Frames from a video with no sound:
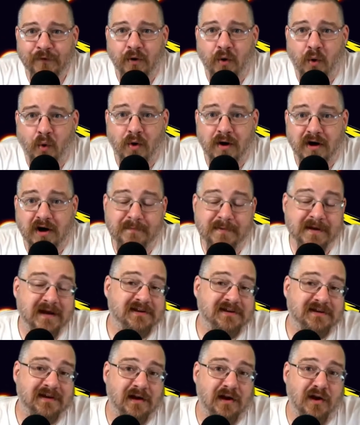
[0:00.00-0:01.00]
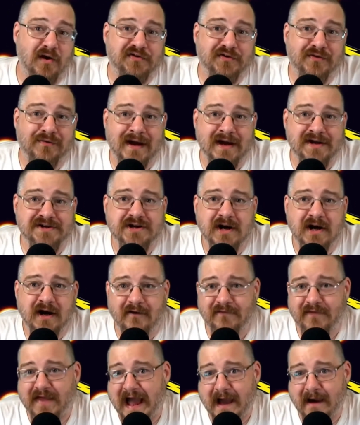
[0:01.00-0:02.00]
Or it could be at the closer edge
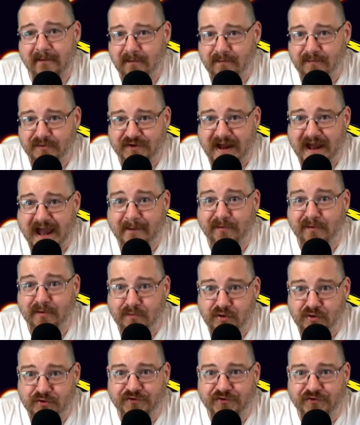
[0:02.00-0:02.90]
of the habitable